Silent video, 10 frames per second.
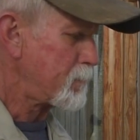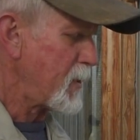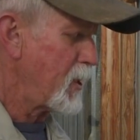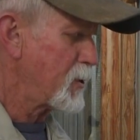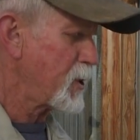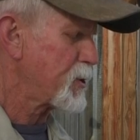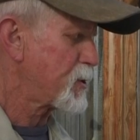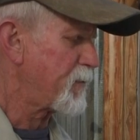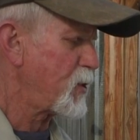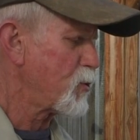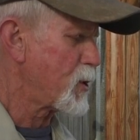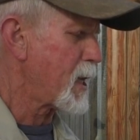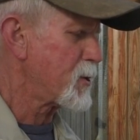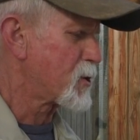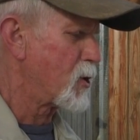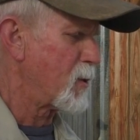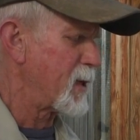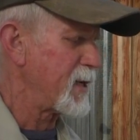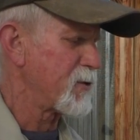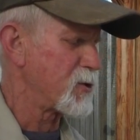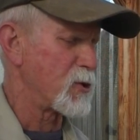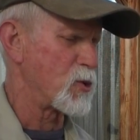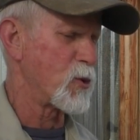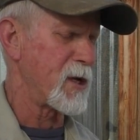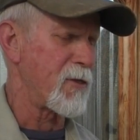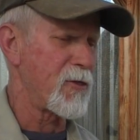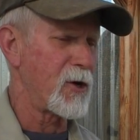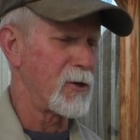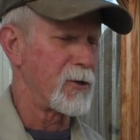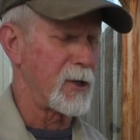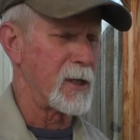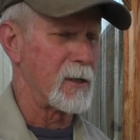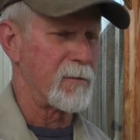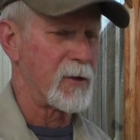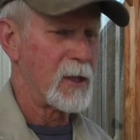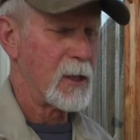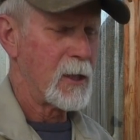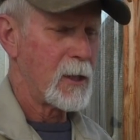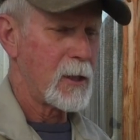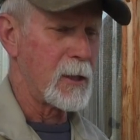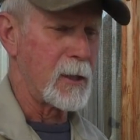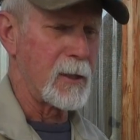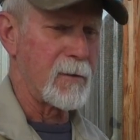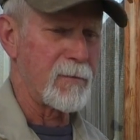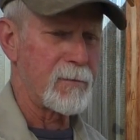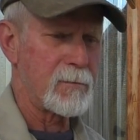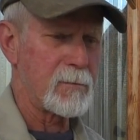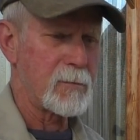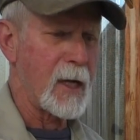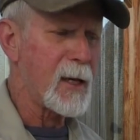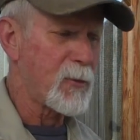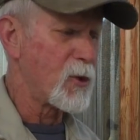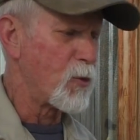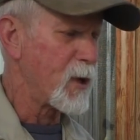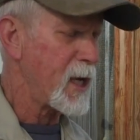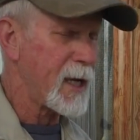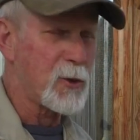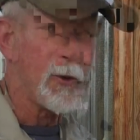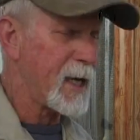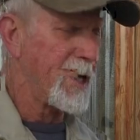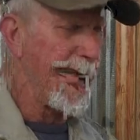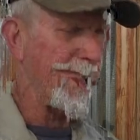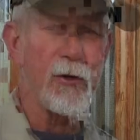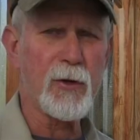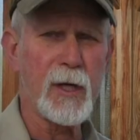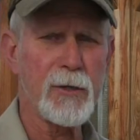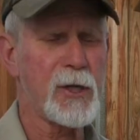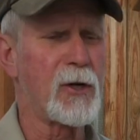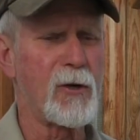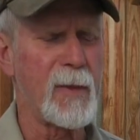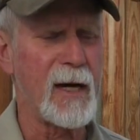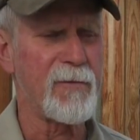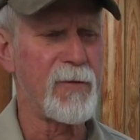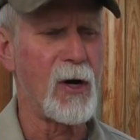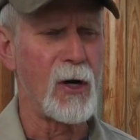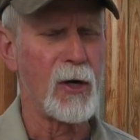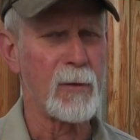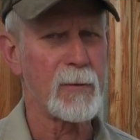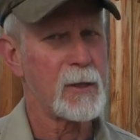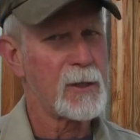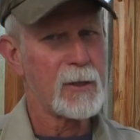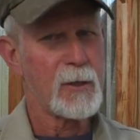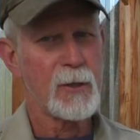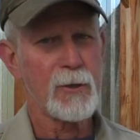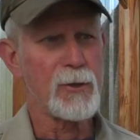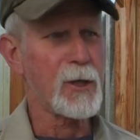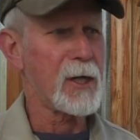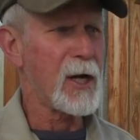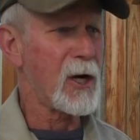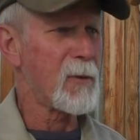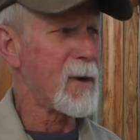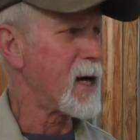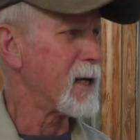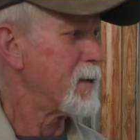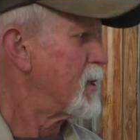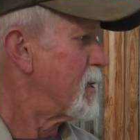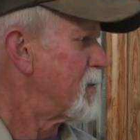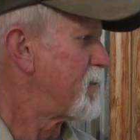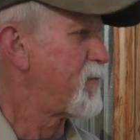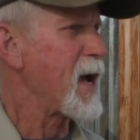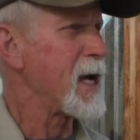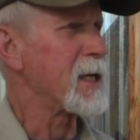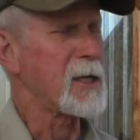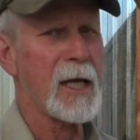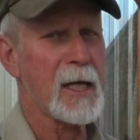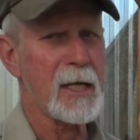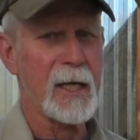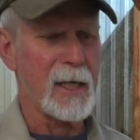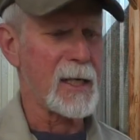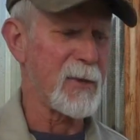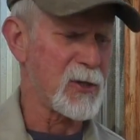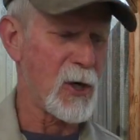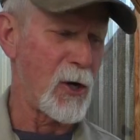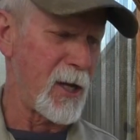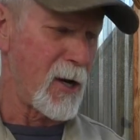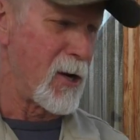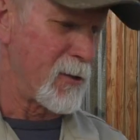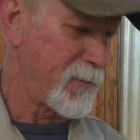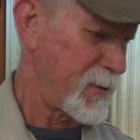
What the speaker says: here just a few days ago, I believe it was the 23rd of April, we had 25 degrees here on my farm. You can hear my fan kicking in. Let me turn it off.